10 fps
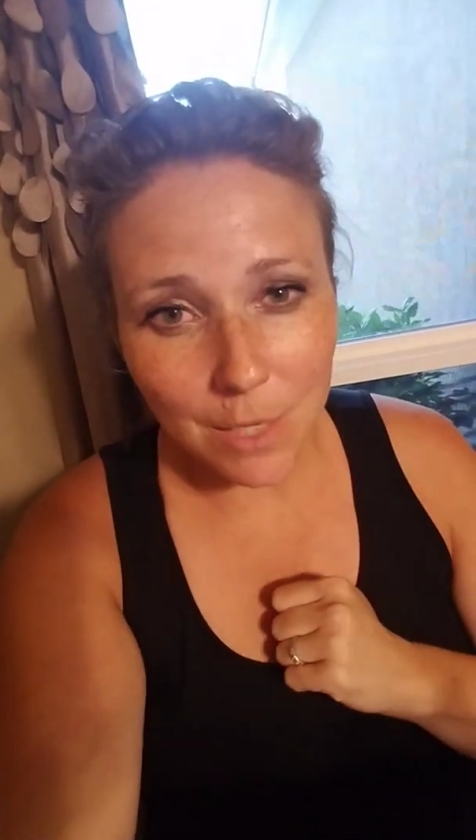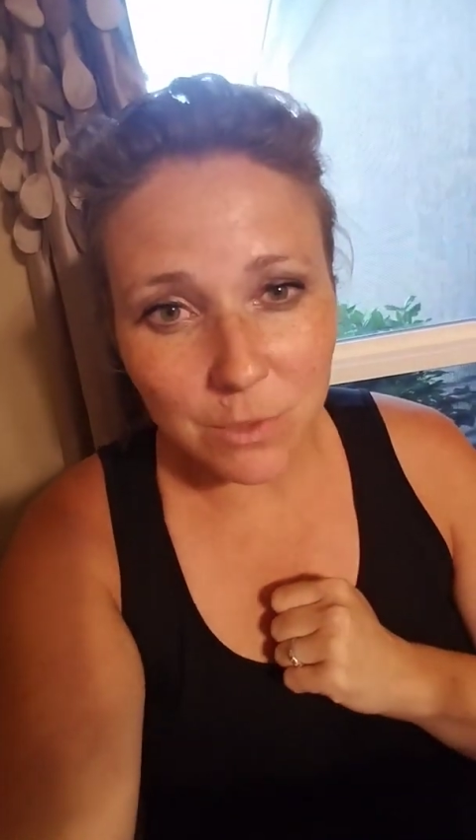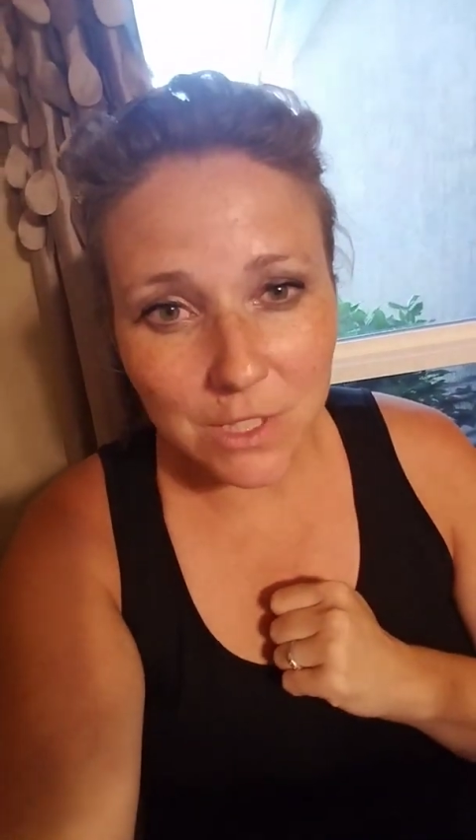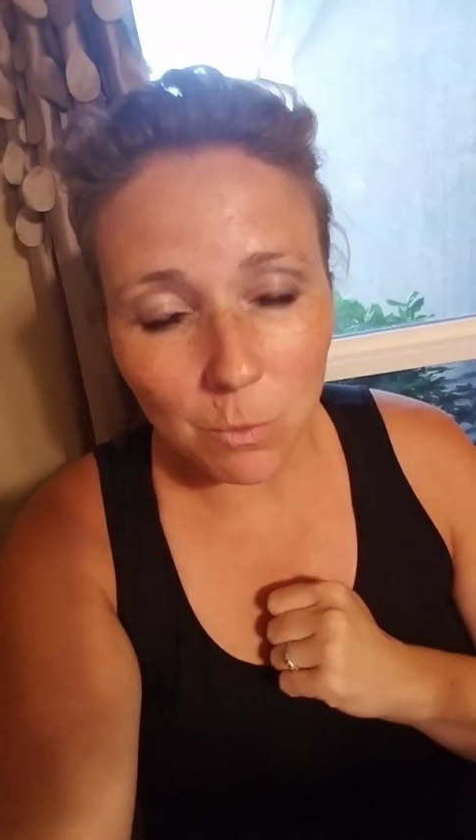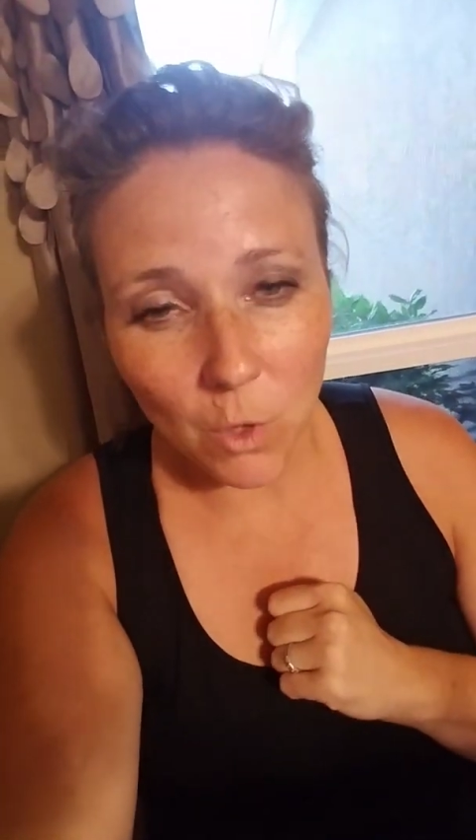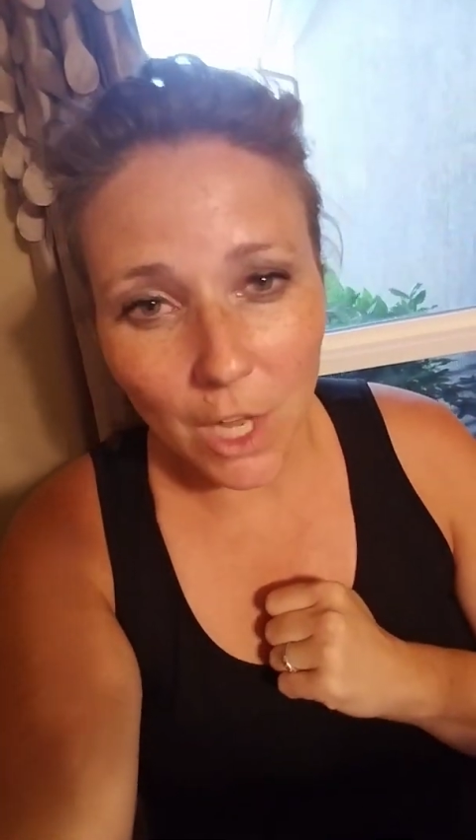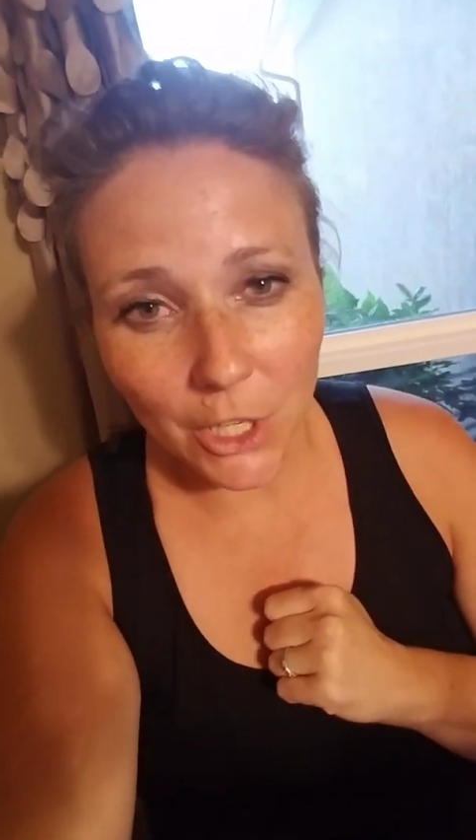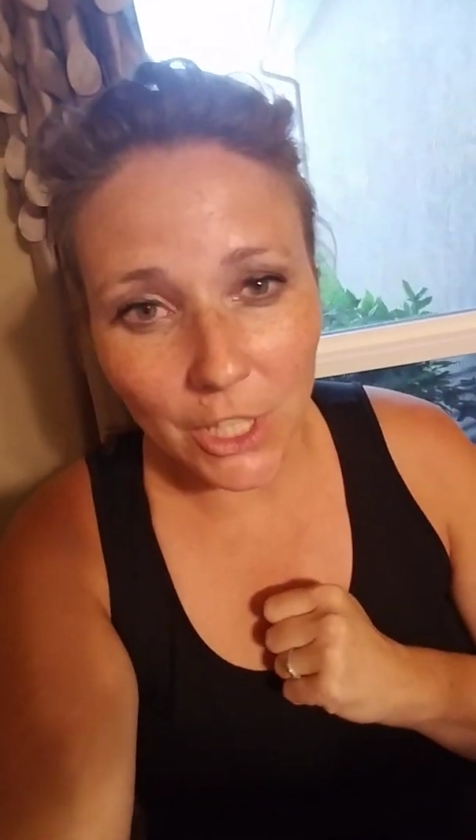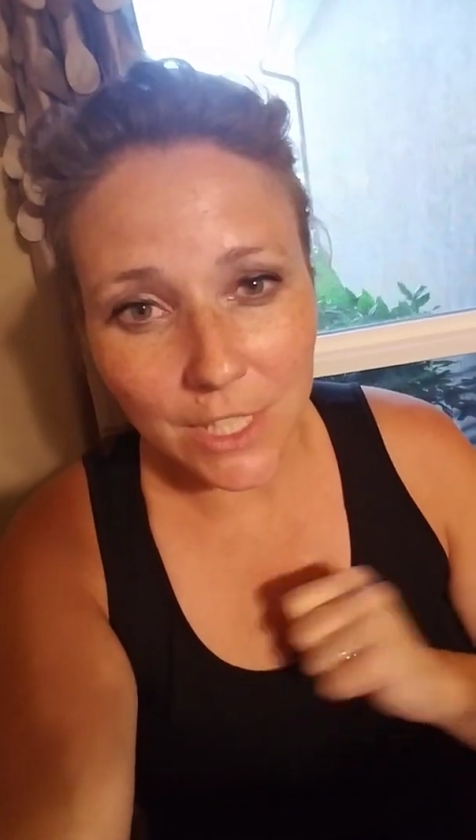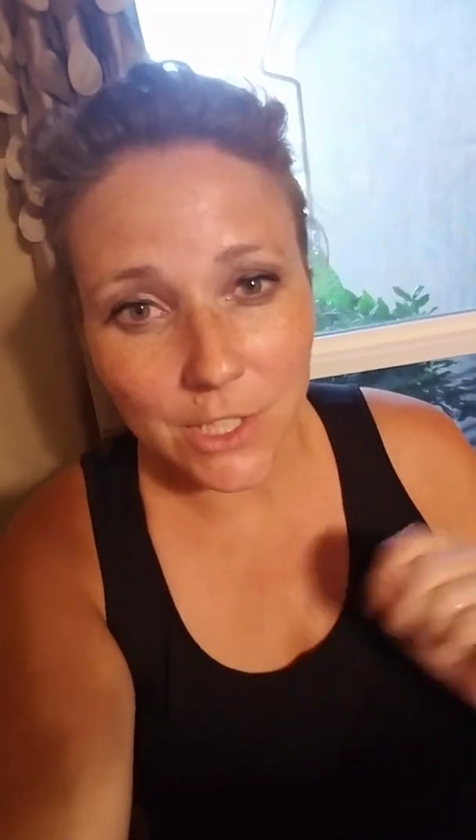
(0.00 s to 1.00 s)
with some
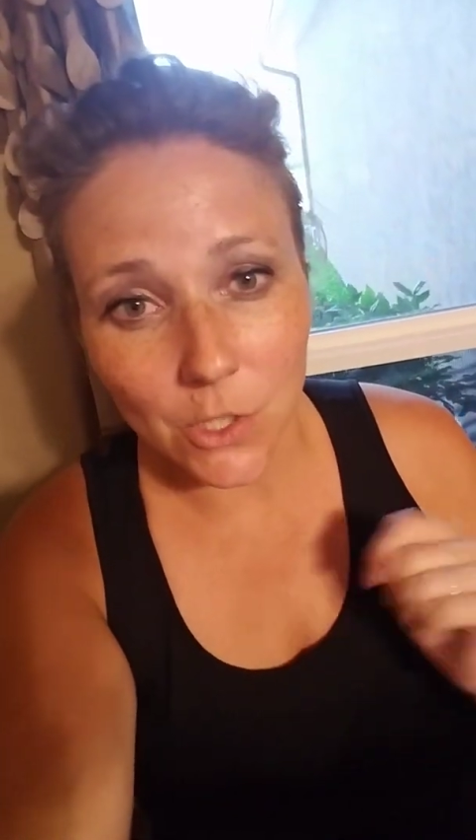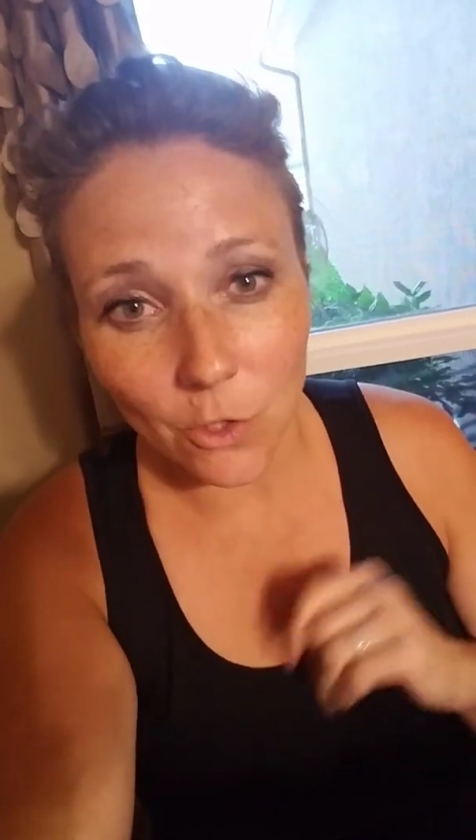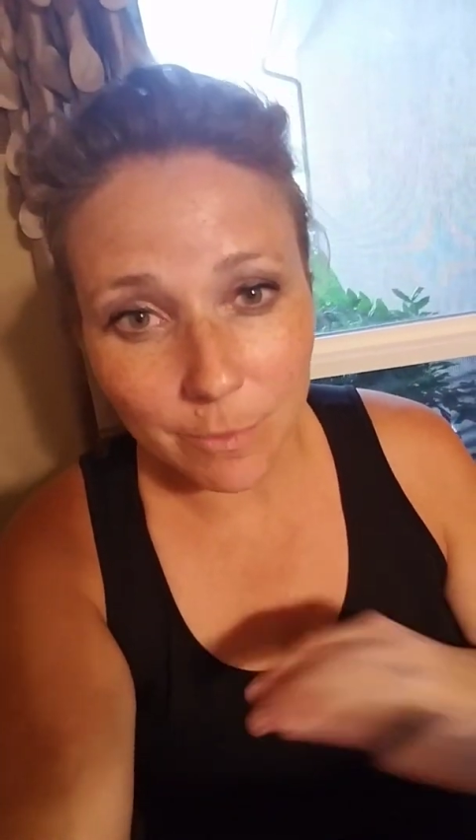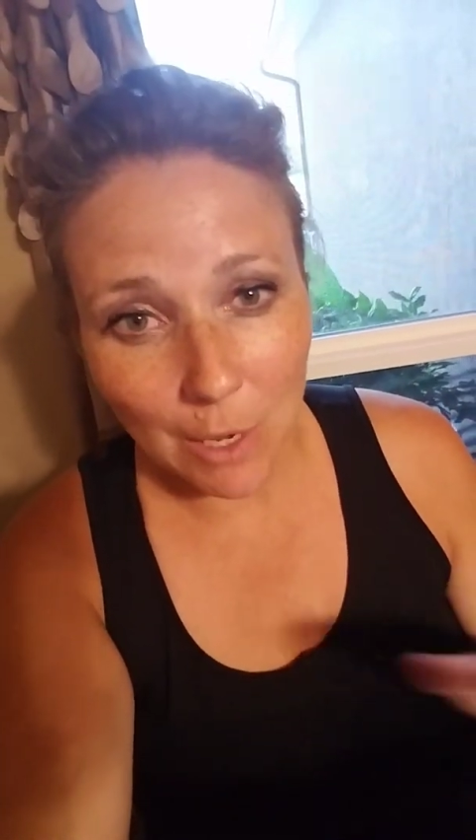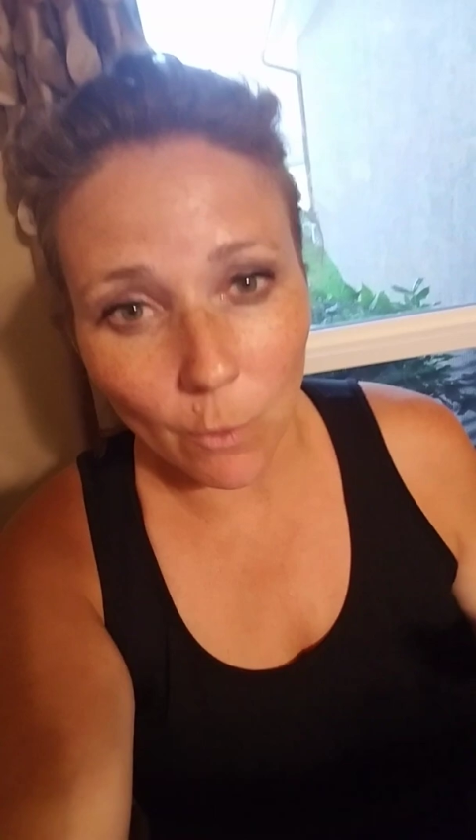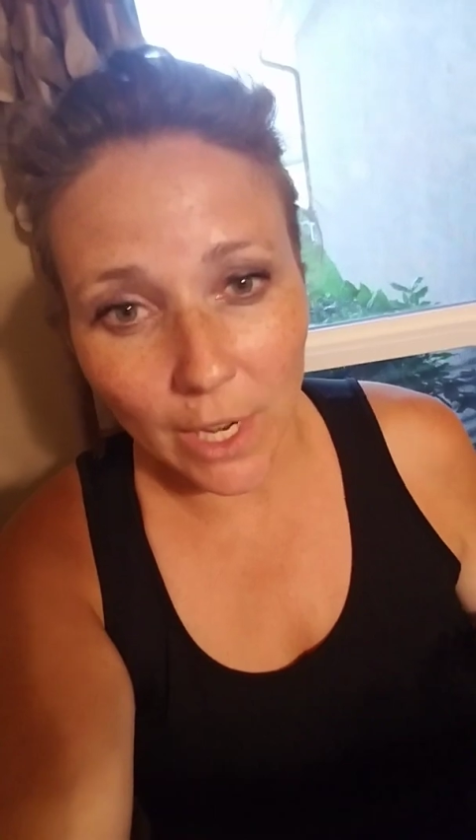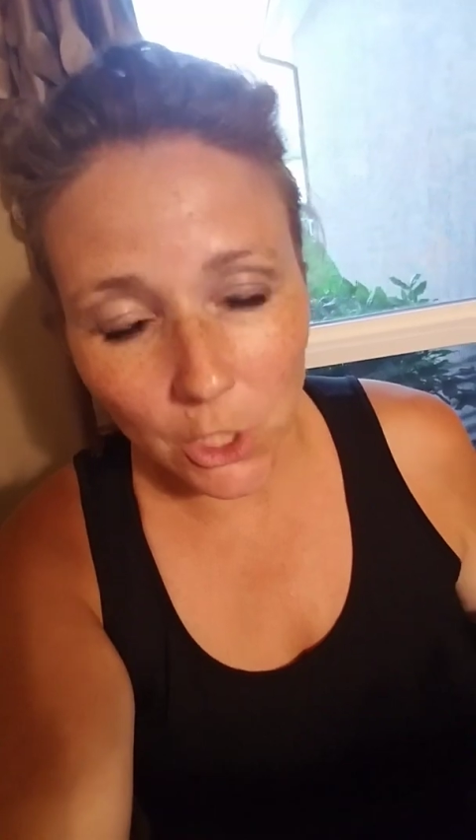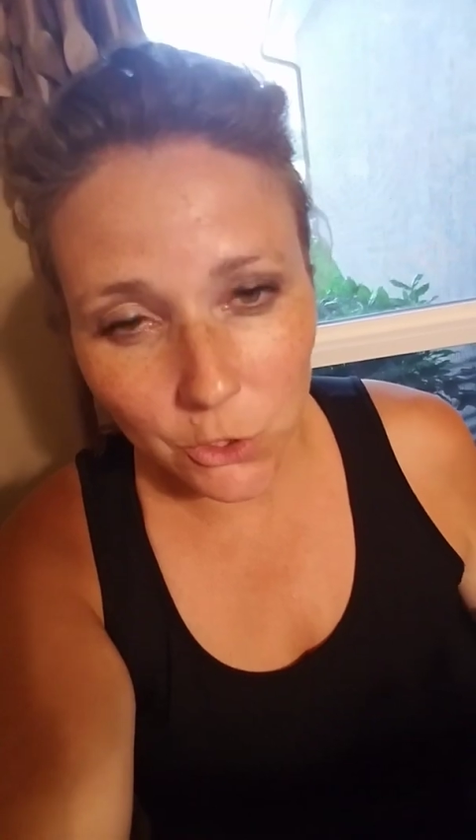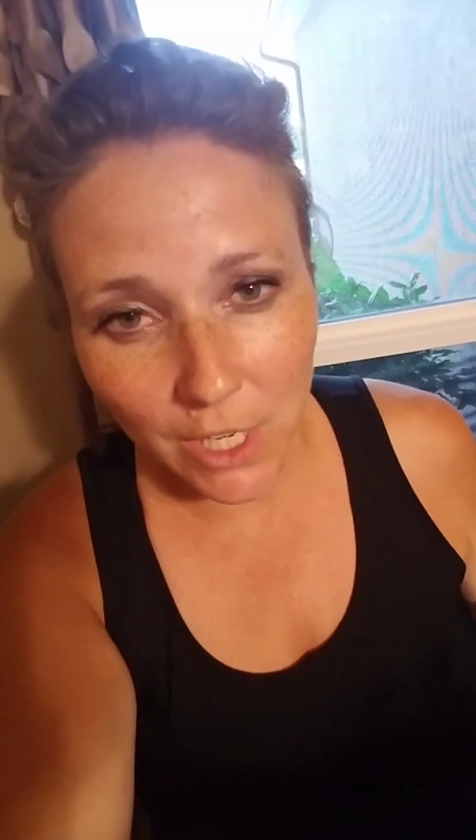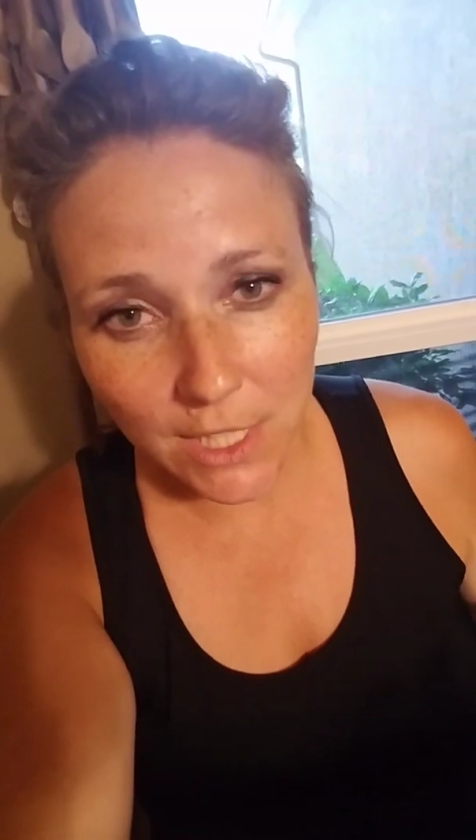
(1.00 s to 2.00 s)
water and soaked my wedding
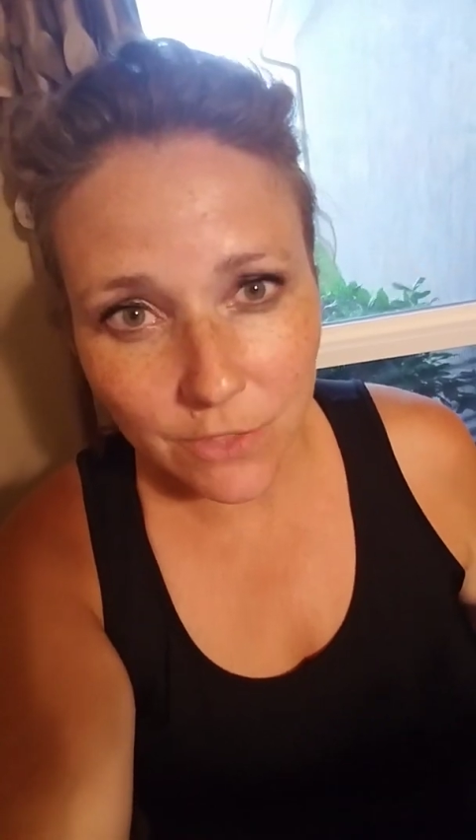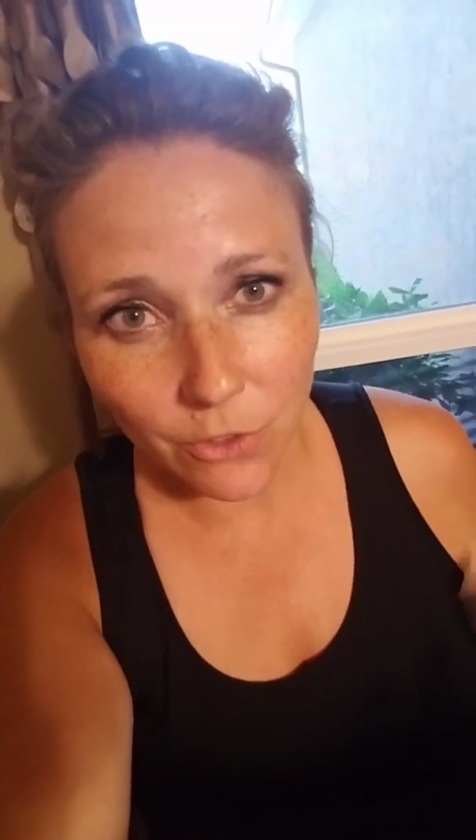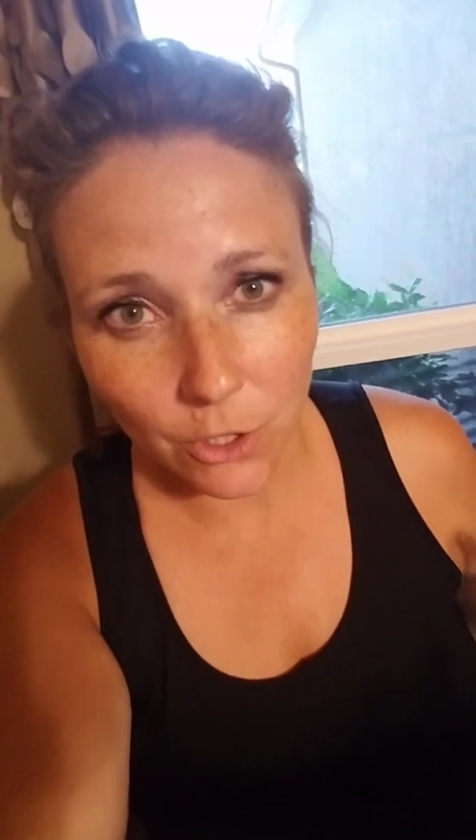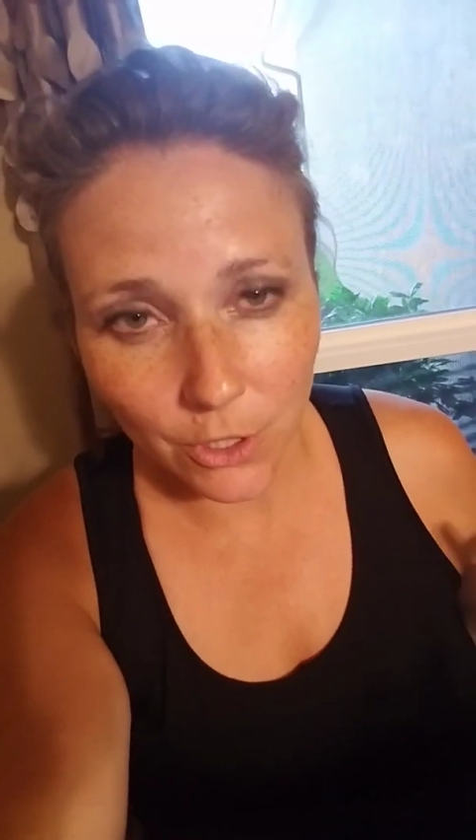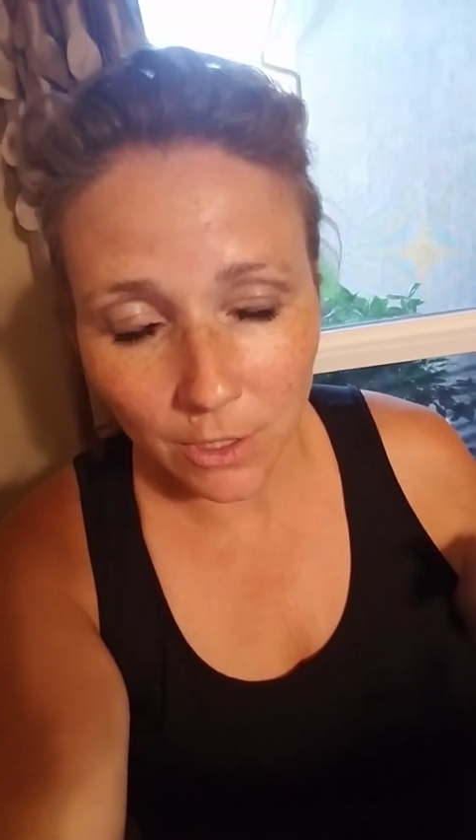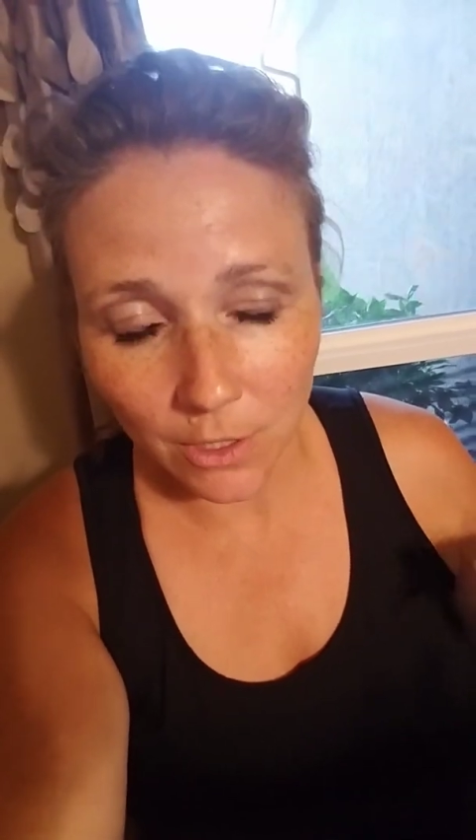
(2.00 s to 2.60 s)
dress for